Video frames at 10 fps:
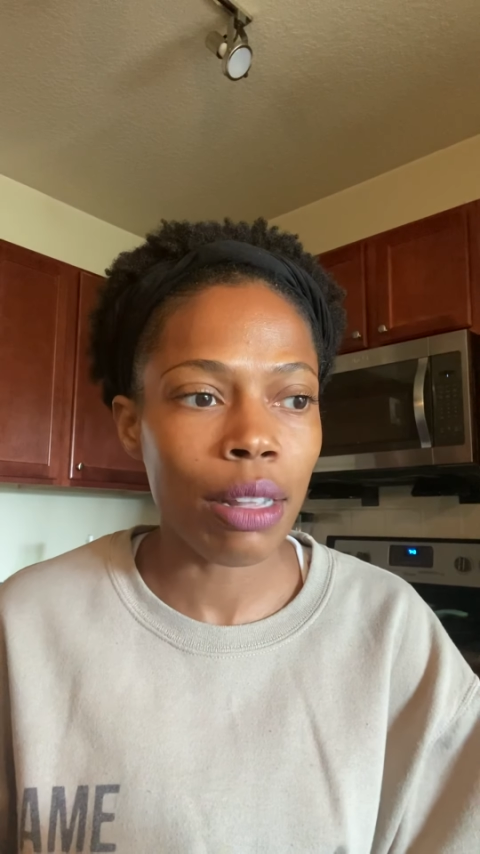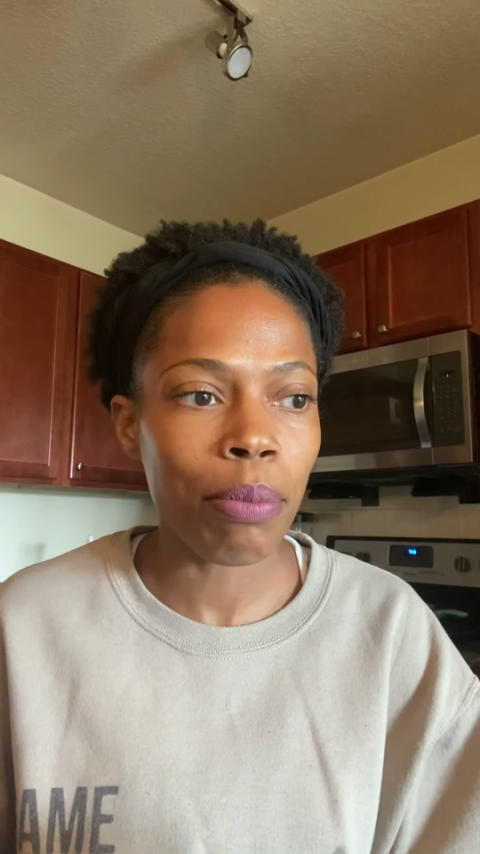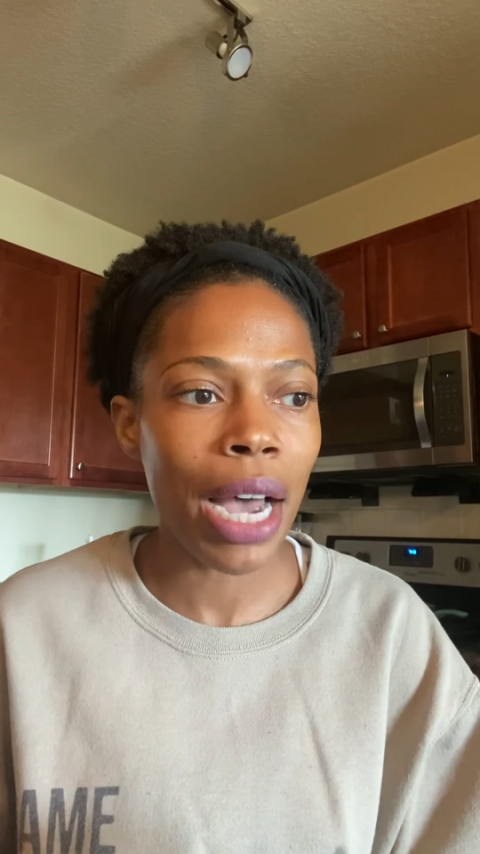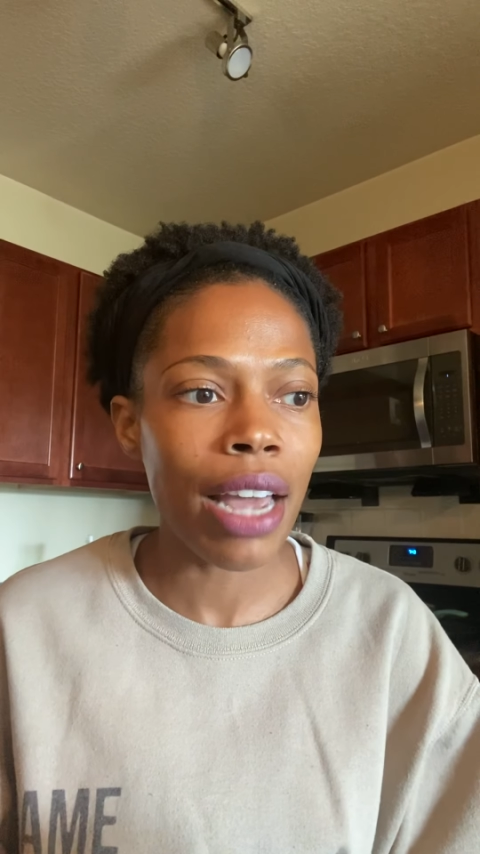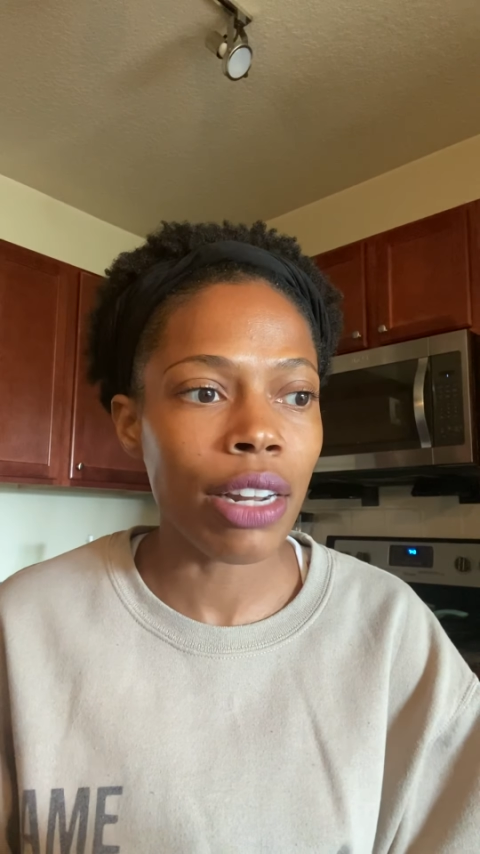the
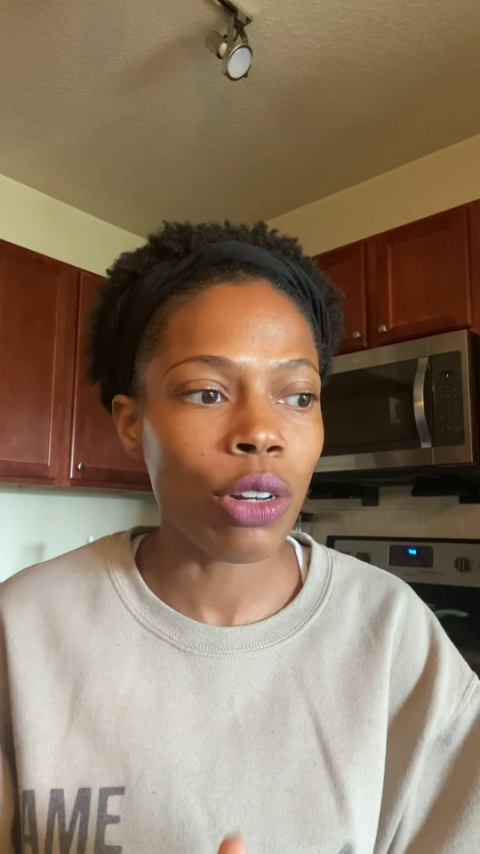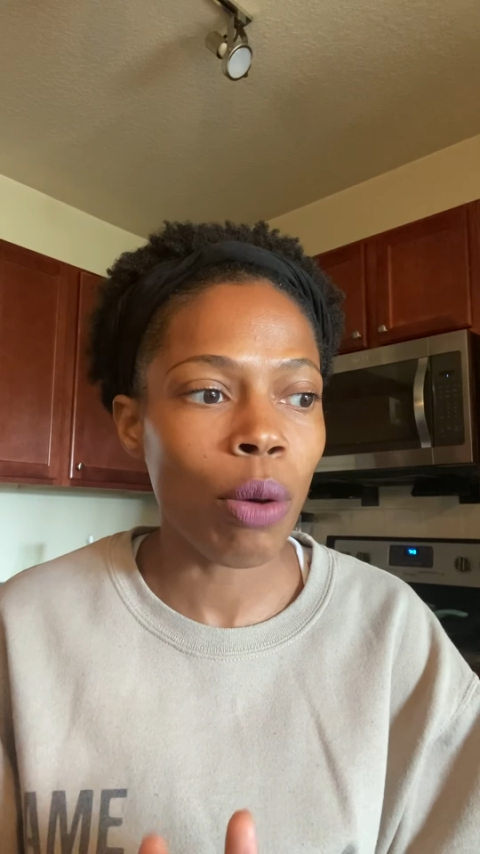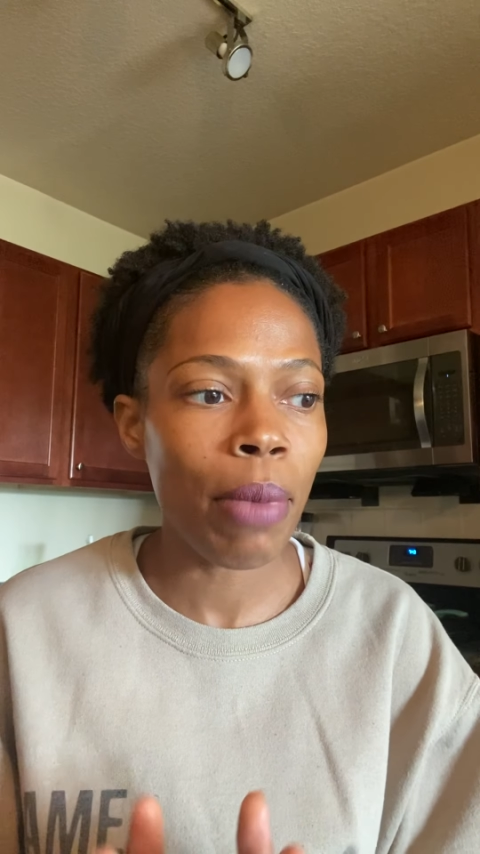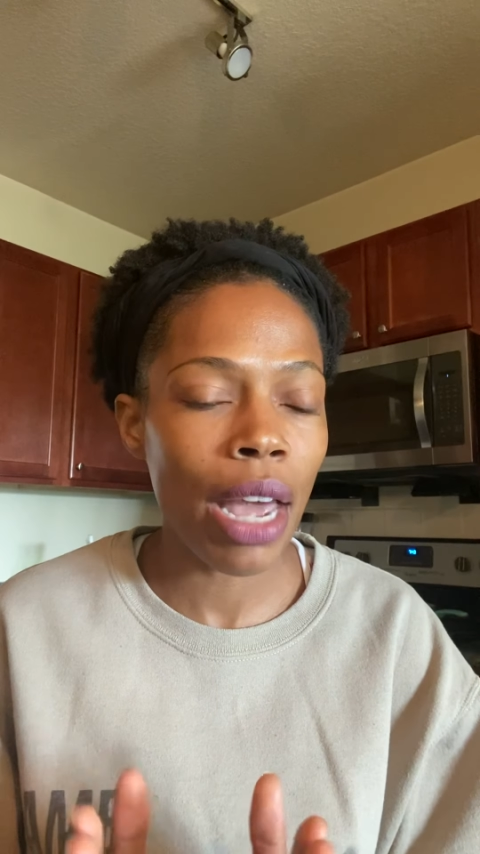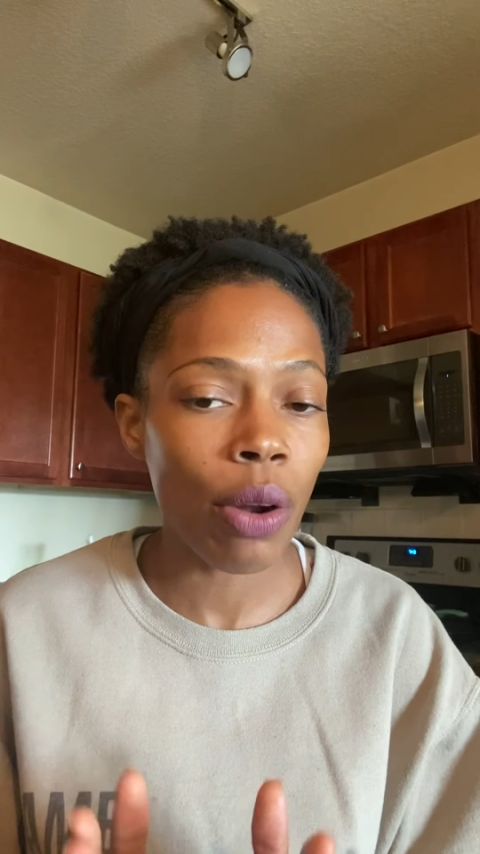body no
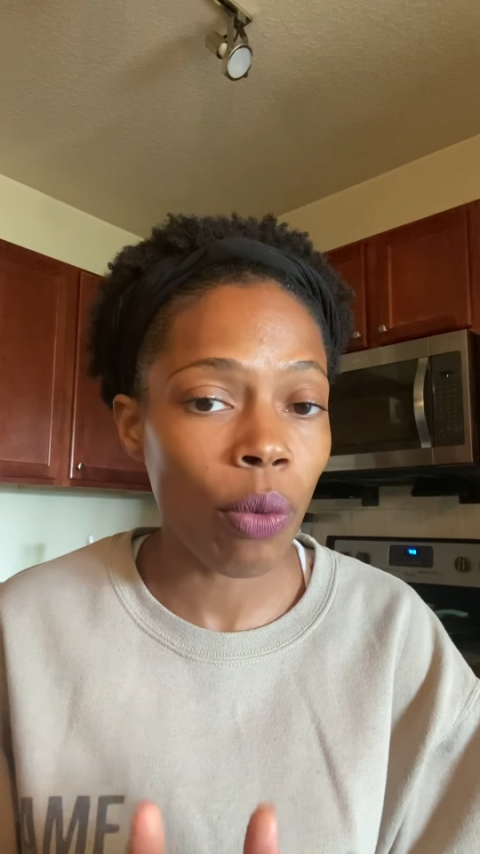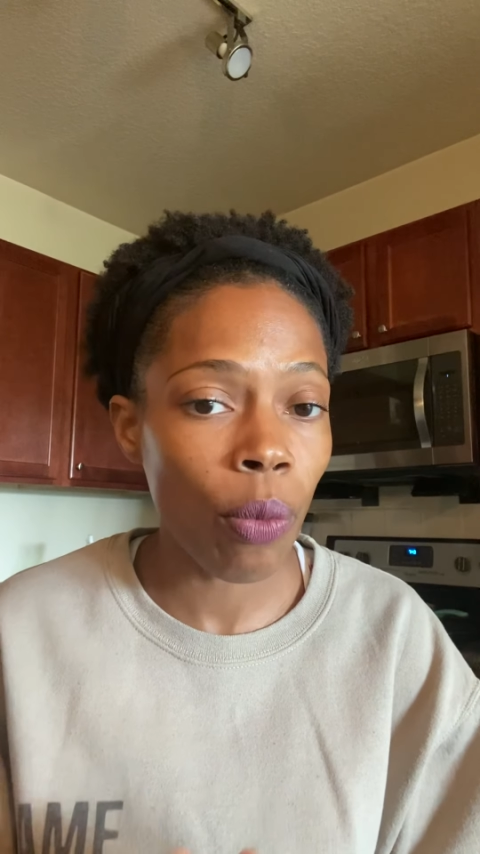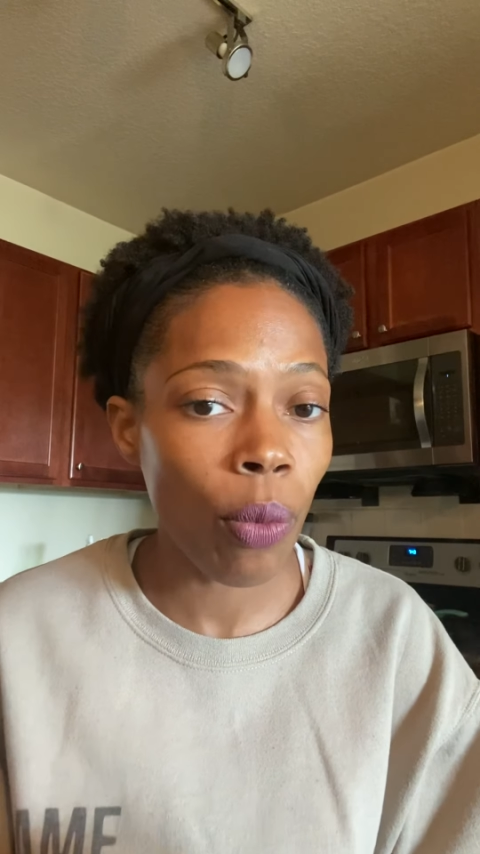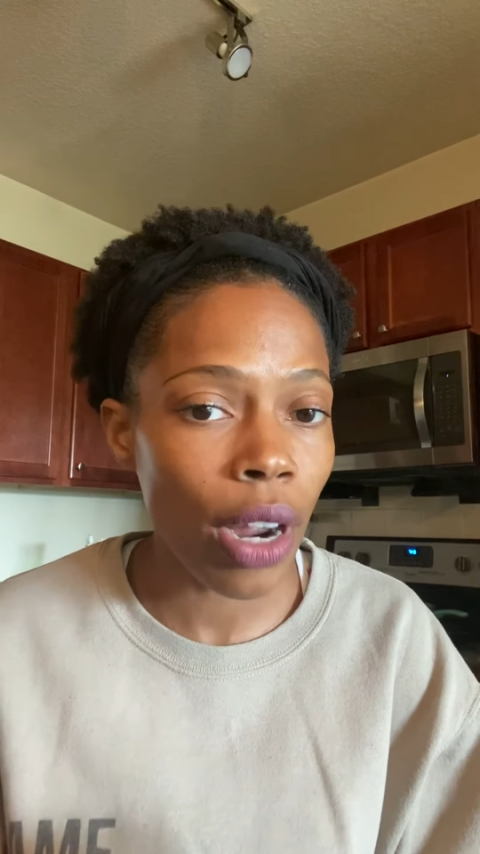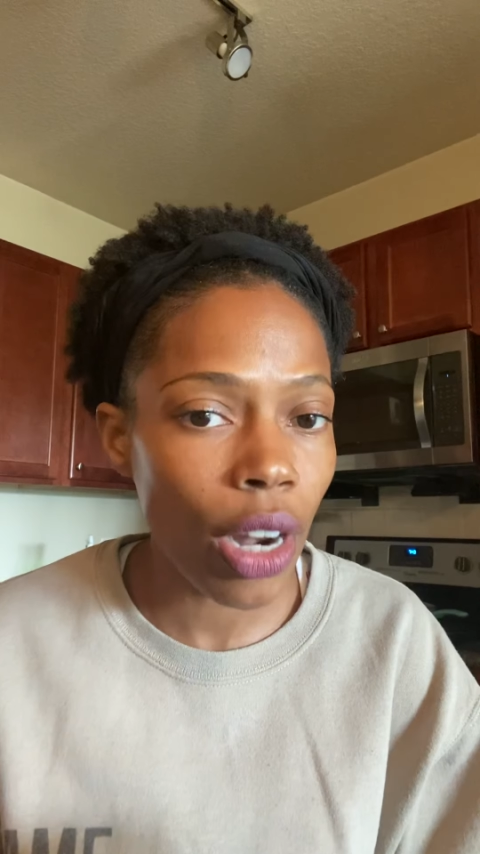matter
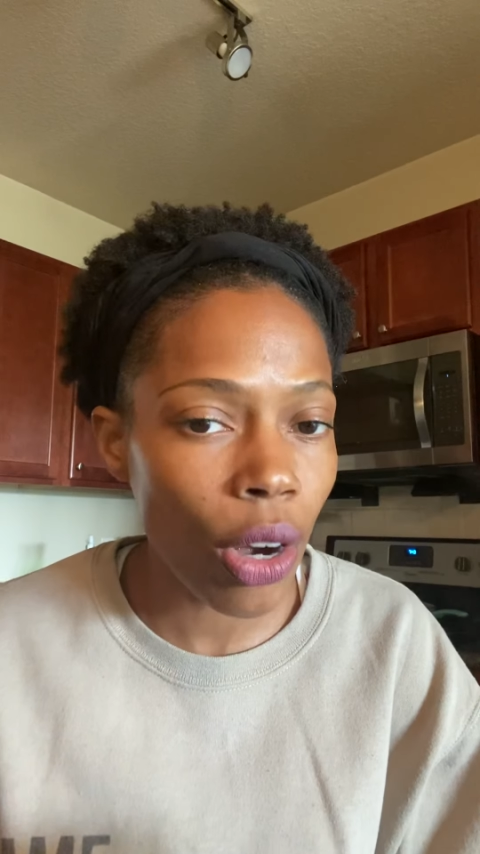what